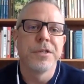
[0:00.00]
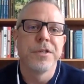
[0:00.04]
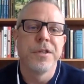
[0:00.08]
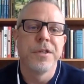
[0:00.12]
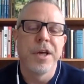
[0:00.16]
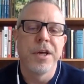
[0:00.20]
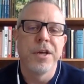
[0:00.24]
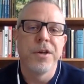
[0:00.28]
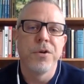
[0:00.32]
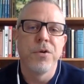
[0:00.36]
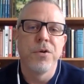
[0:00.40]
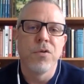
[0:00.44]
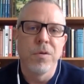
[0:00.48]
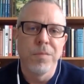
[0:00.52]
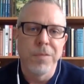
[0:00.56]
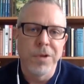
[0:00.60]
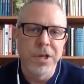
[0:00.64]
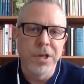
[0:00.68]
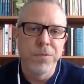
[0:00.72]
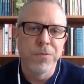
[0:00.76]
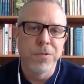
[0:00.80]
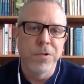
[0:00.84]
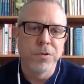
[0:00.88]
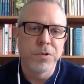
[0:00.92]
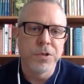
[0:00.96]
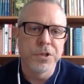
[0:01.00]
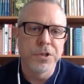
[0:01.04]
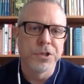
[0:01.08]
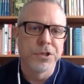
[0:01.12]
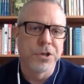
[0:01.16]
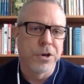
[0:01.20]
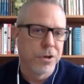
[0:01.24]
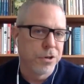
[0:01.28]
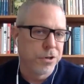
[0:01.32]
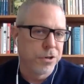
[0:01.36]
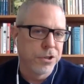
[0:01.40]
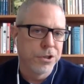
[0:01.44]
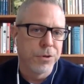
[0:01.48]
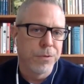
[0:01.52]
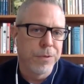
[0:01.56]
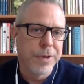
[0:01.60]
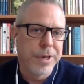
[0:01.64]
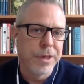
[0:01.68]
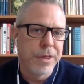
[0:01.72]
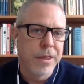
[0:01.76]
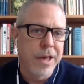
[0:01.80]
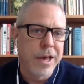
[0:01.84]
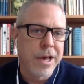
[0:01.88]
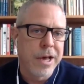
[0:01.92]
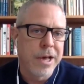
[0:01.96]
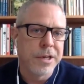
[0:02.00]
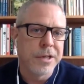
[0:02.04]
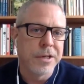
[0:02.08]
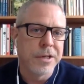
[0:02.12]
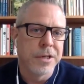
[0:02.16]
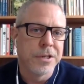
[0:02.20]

they normally won't start doing that